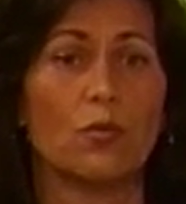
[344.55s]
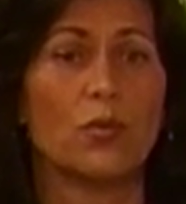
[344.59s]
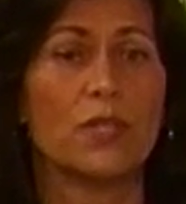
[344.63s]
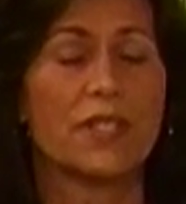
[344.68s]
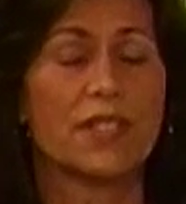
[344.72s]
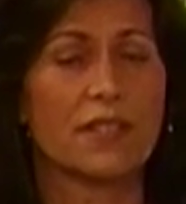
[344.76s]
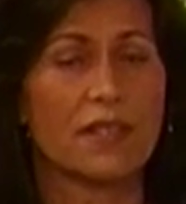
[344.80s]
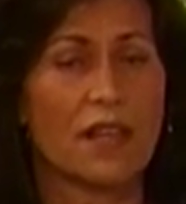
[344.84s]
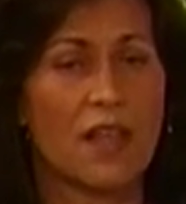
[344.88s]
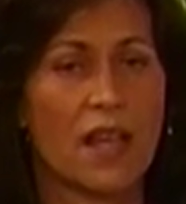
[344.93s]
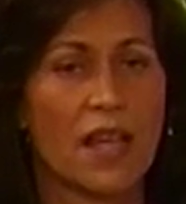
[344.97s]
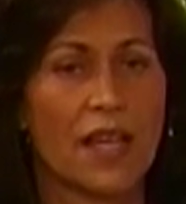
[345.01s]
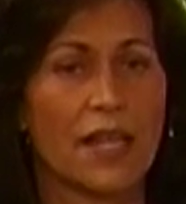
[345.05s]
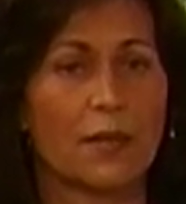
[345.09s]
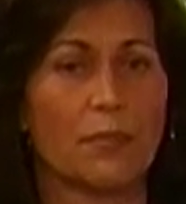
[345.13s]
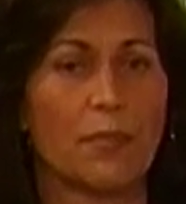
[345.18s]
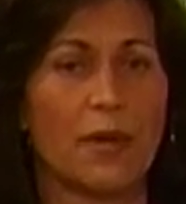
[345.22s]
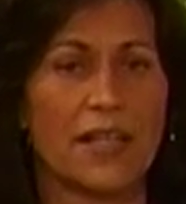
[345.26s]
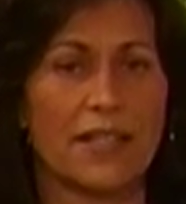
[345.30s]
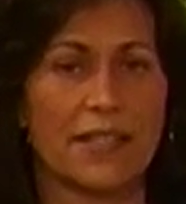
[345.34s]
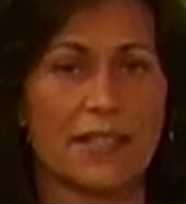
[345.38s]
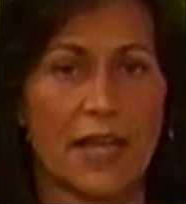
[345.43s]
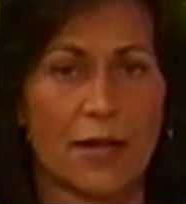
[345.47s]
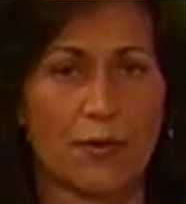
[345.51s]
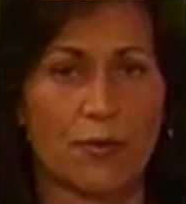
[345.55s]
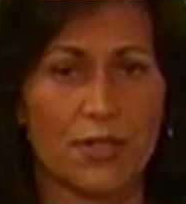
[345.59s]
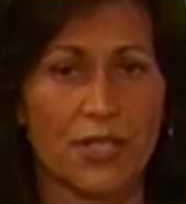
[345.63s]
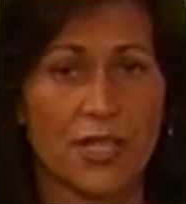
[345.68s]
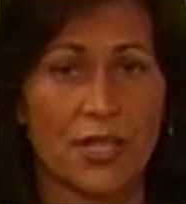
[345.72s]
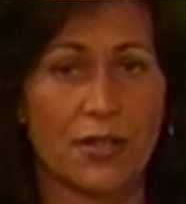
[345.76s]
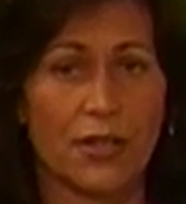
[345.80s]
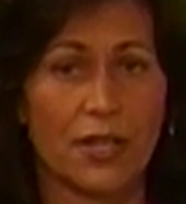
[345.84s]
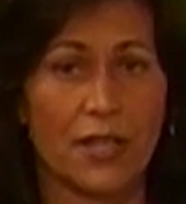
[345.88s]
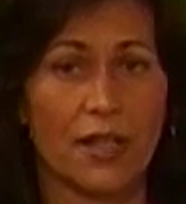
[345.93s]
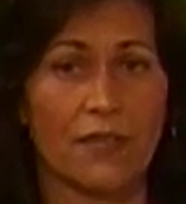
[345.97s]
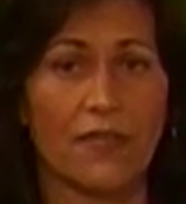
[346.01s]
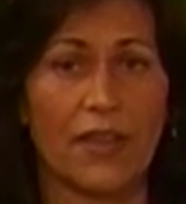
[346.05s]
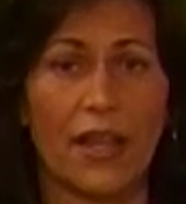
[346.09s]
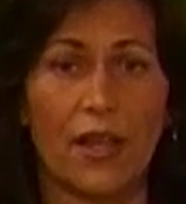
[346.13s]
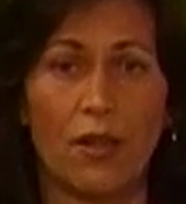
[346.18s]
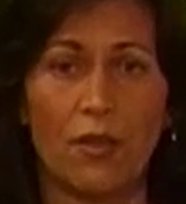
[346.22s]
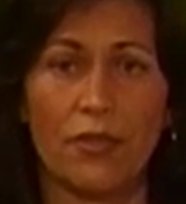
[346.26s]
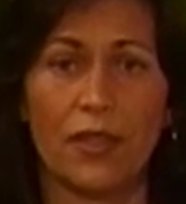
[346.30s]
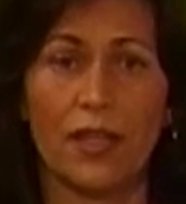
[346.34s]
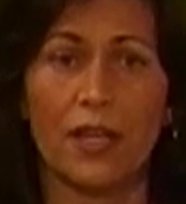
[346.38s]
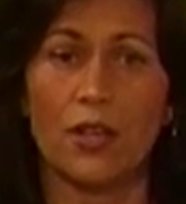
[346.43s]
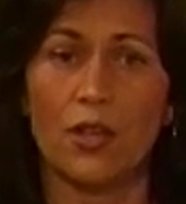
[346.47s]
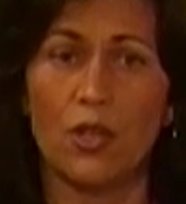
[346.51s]
was signed by Secretary of
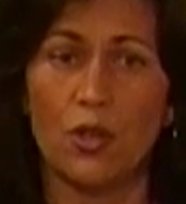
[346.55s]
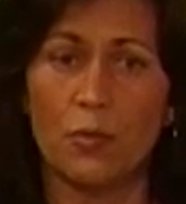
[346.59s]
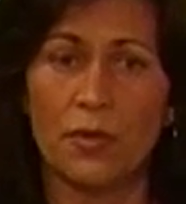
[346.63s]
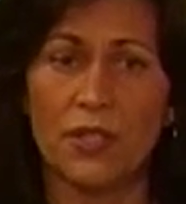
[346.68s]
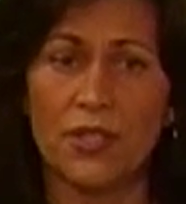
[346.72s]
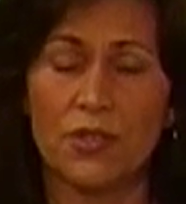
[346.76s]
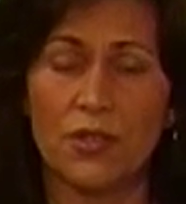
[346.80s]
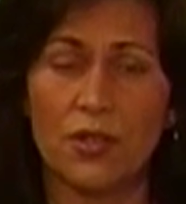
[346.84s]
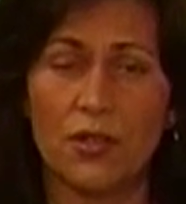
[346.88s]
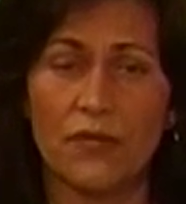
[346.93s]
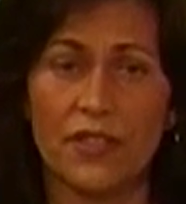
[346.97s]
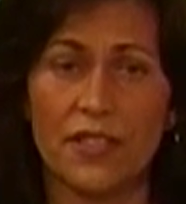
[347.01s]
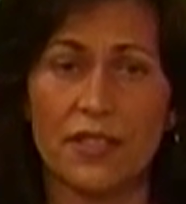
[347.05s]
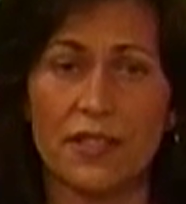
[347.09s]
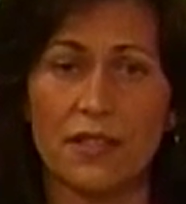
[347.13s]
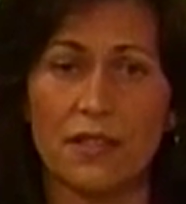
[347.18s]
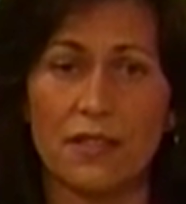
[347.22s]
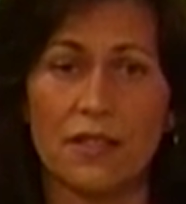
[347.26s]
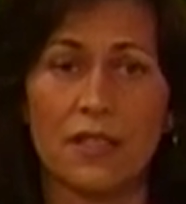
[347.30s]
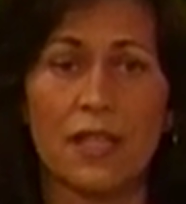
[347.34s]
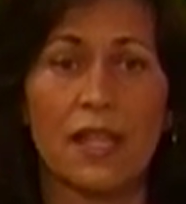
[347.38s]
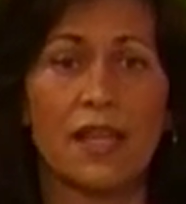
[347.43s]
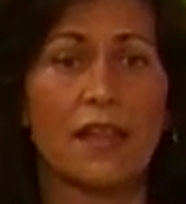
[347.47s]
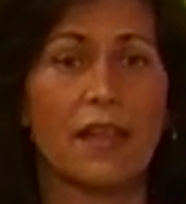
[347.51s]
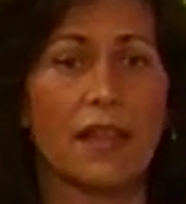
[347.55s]
Health and Human Services